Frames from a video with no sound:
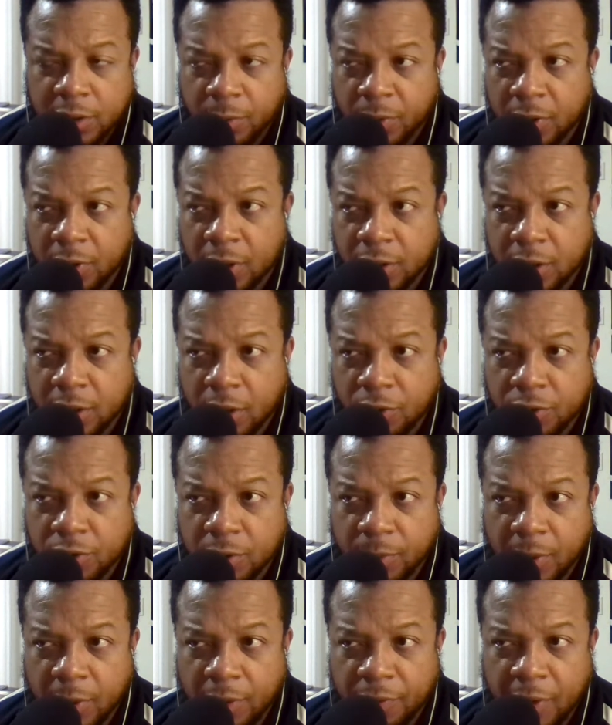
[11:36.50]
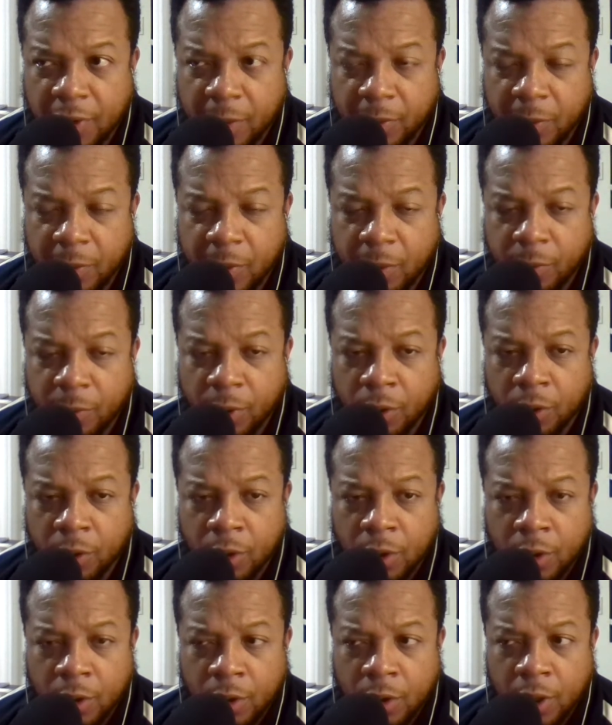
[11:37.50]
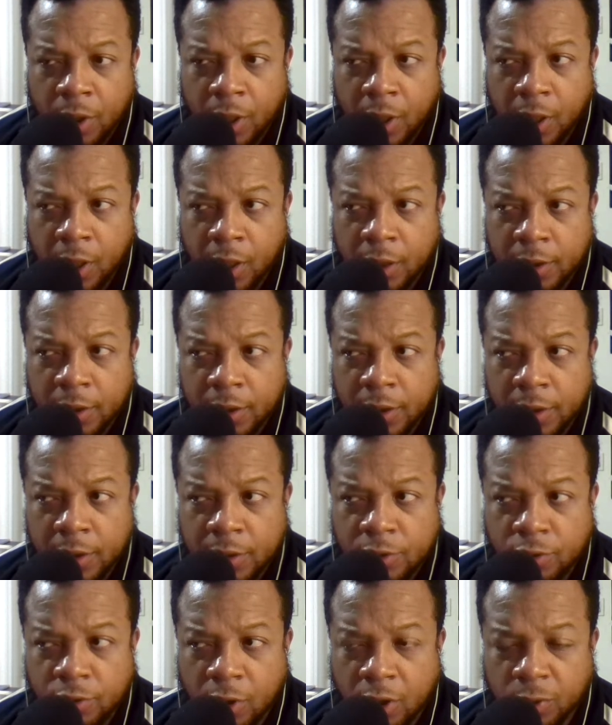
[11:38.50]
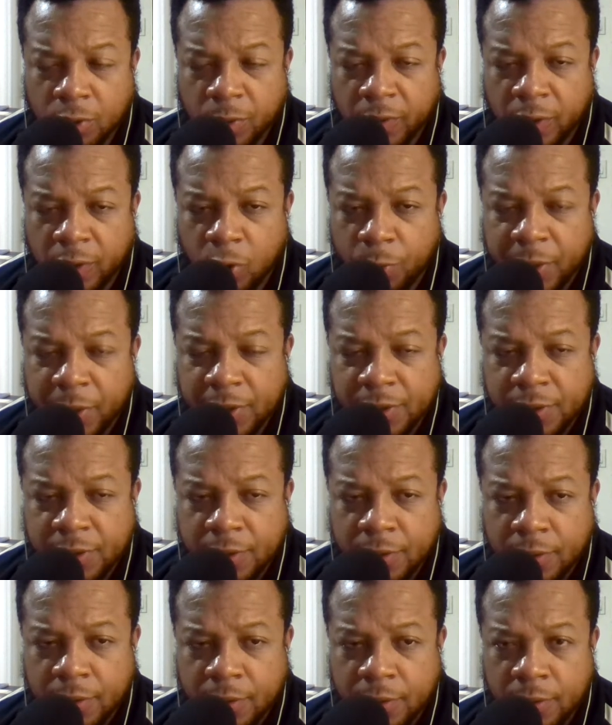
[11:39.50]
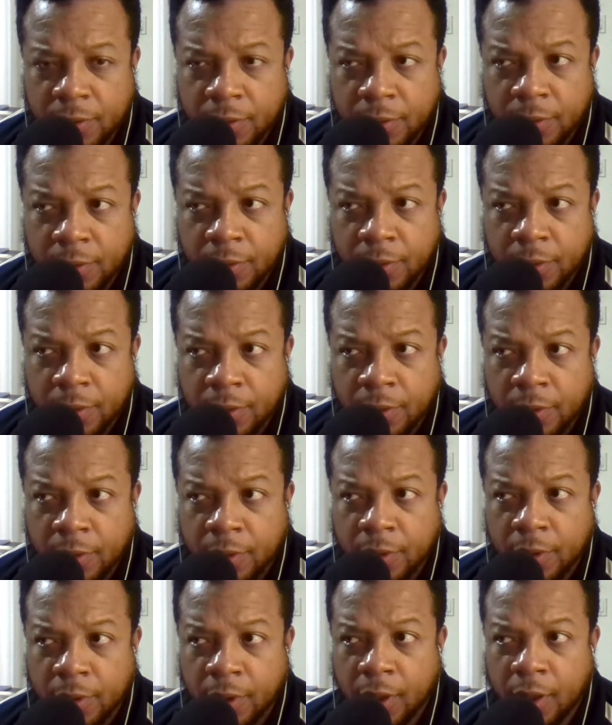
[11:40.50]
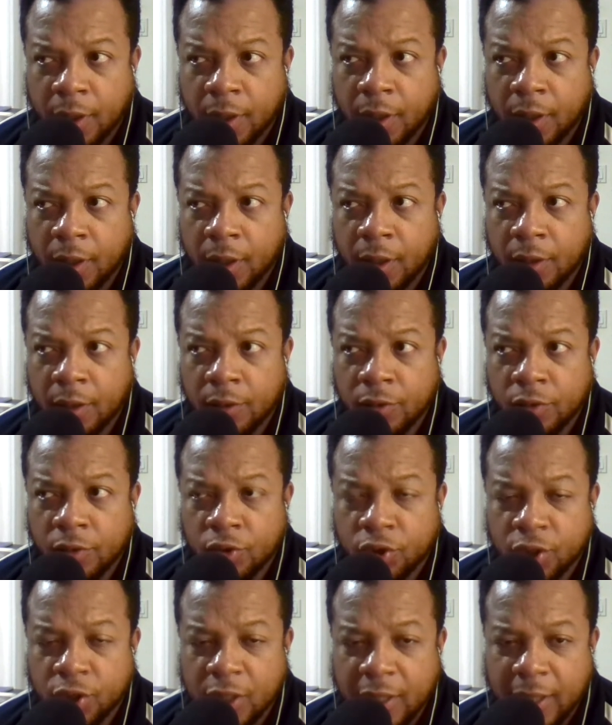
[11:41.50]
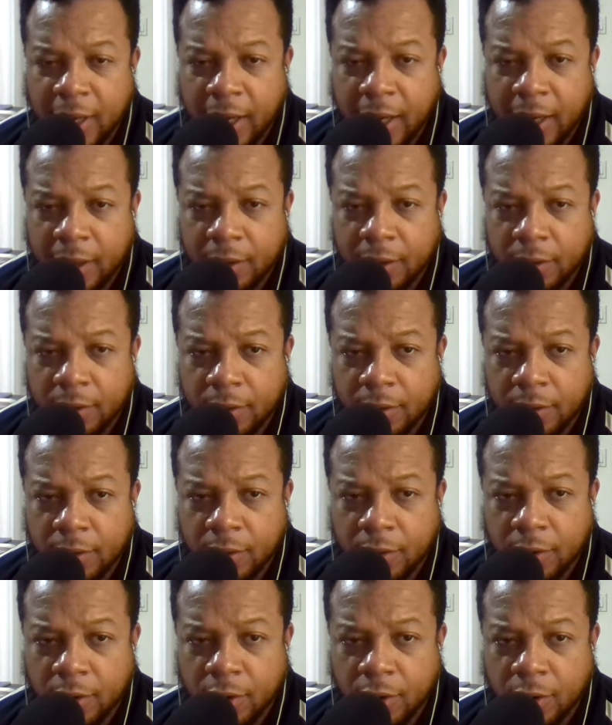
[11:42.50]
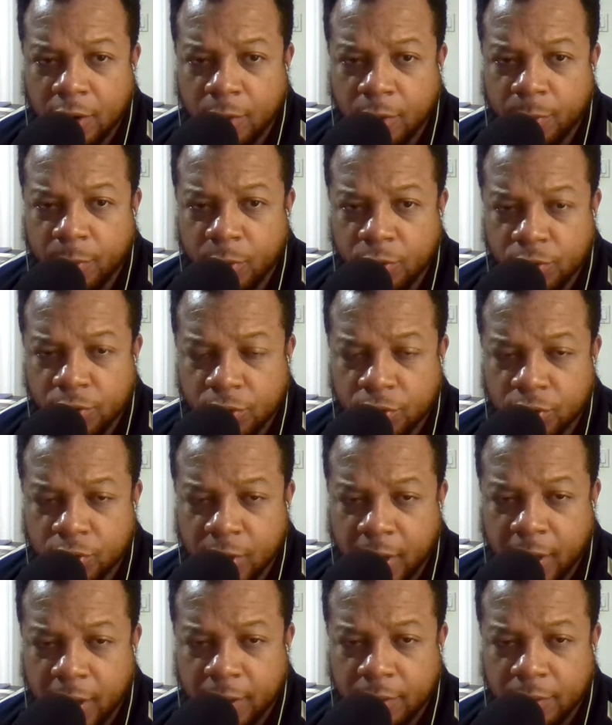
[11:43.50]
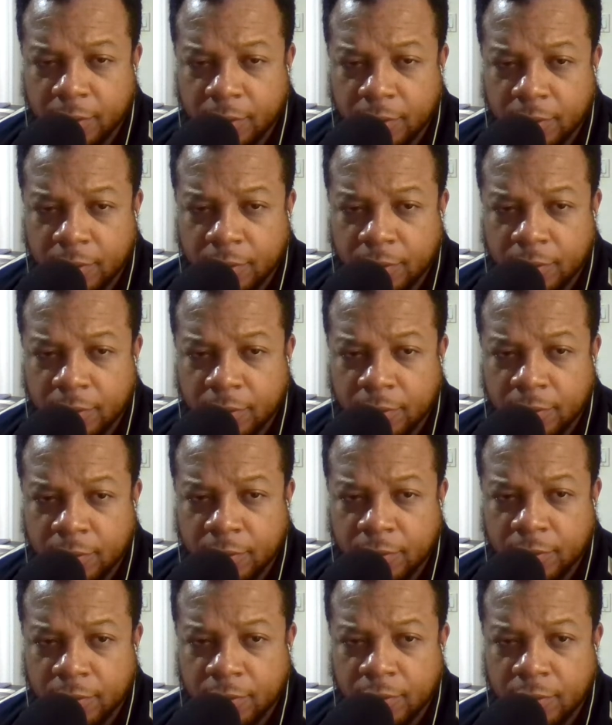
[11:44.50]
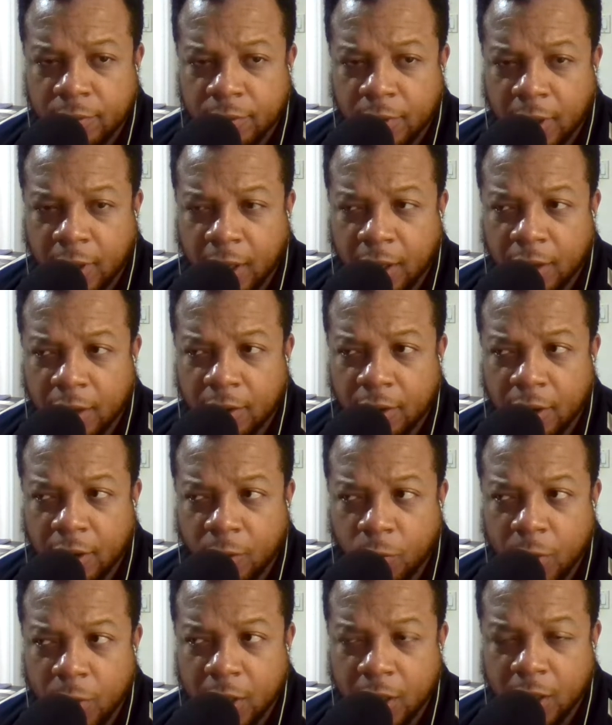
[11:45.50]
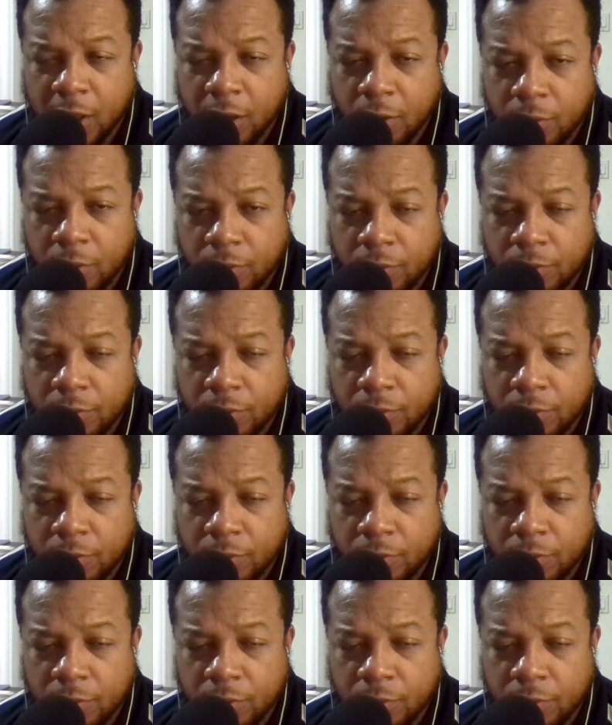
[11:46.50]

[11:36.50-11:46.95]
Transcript: Someone that's close to me, family member, struggles with lupus, and she got her booster shot like a week ago.